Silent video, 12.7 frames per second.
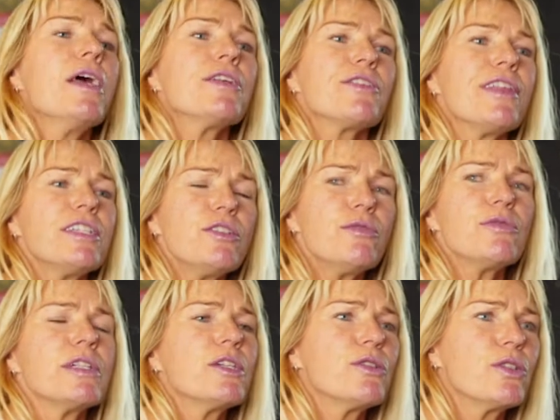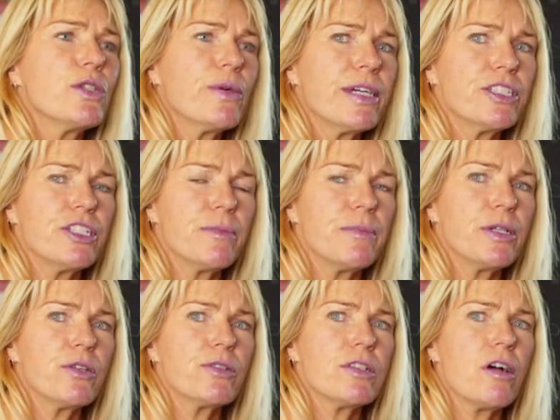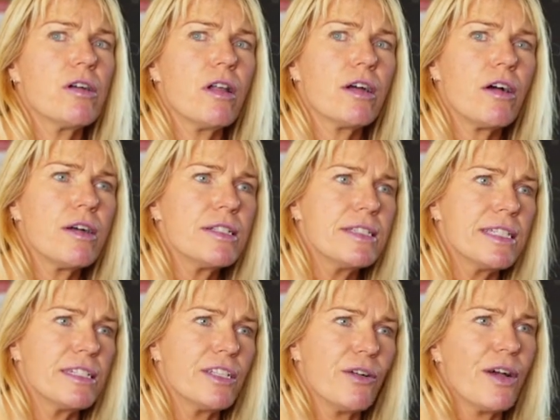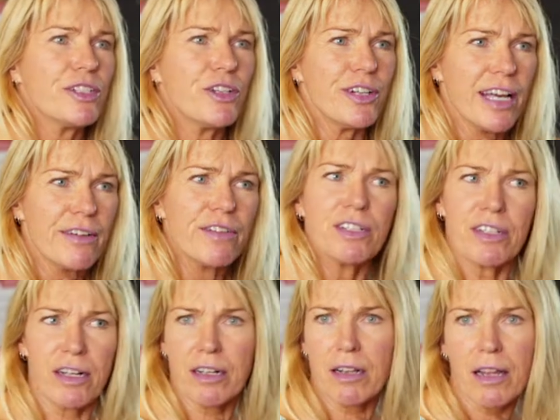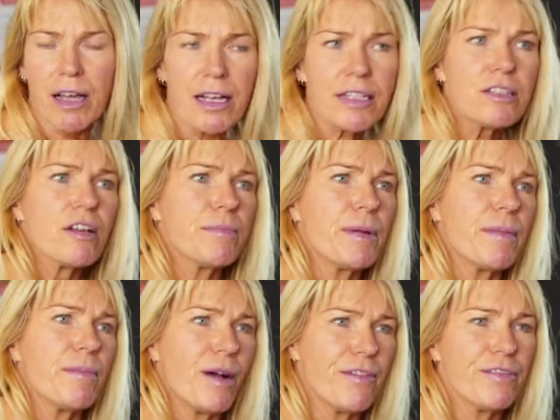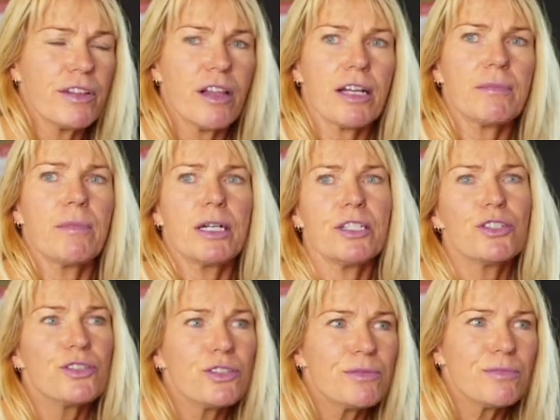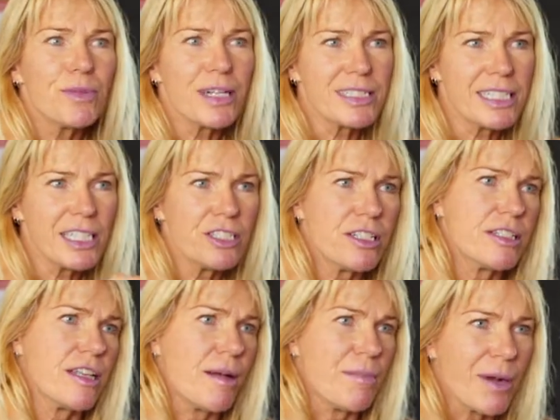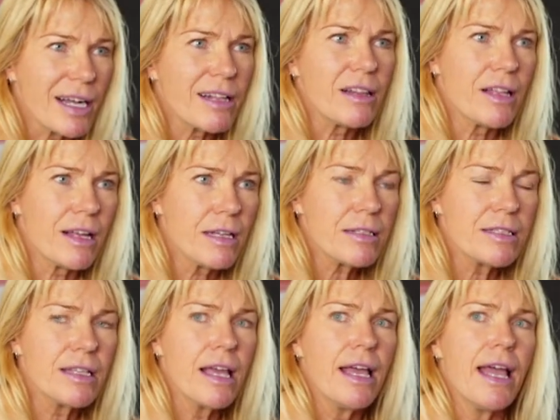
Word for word: So that's a really good question, because I don't have a class, but I feel like my teachers are my class,